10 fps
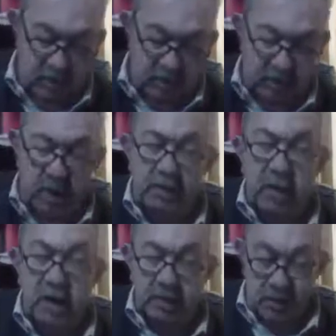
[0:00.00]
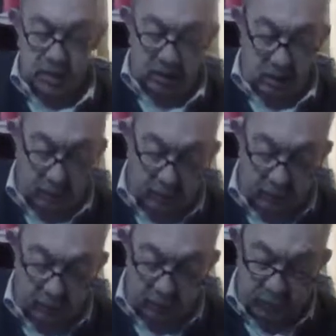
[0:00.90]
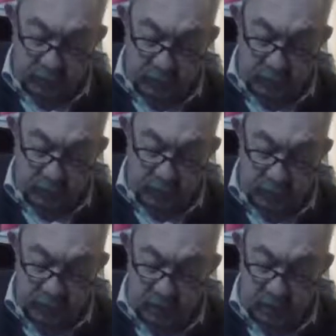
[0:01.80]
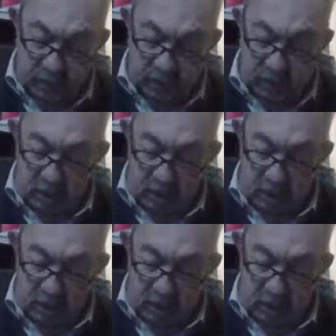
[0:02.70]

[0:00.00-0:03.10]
In some cases, an appropriate